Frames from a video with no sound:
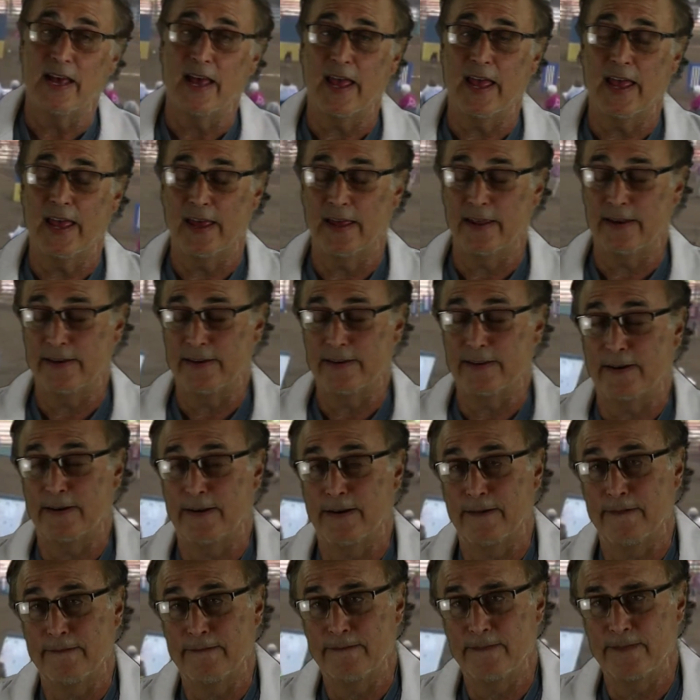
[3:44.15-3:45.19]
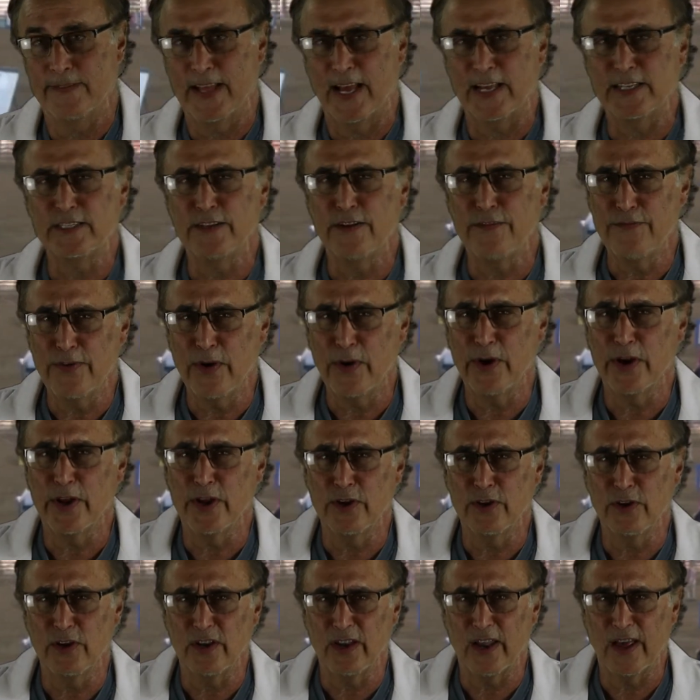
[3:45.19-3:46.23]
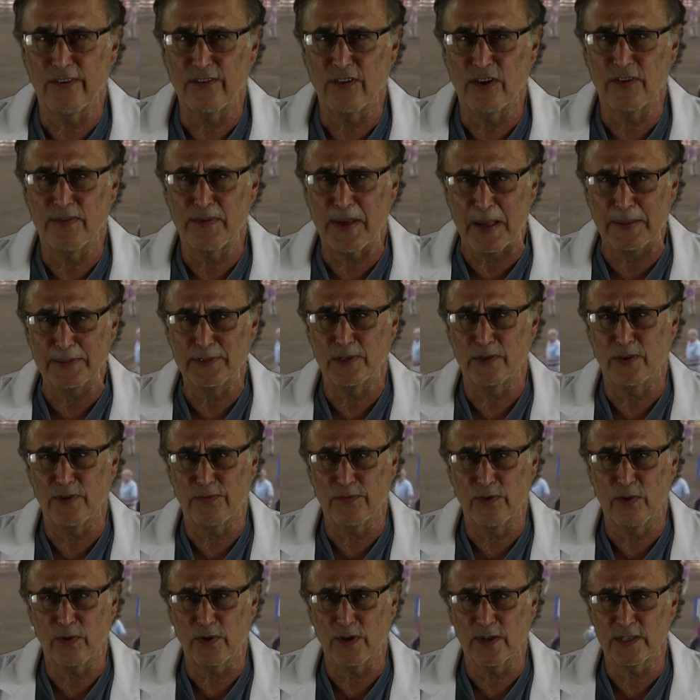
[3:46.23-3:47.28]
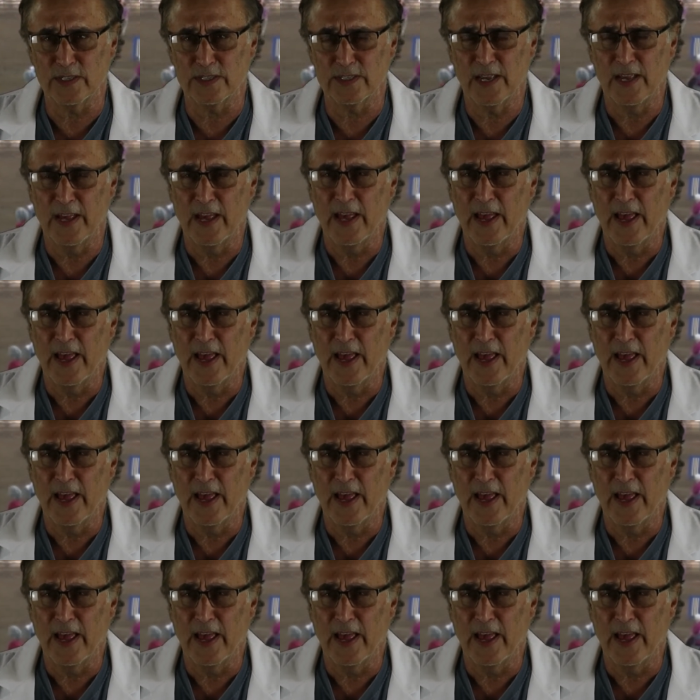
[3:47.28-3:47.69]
And that's a very good level of obstacle focus.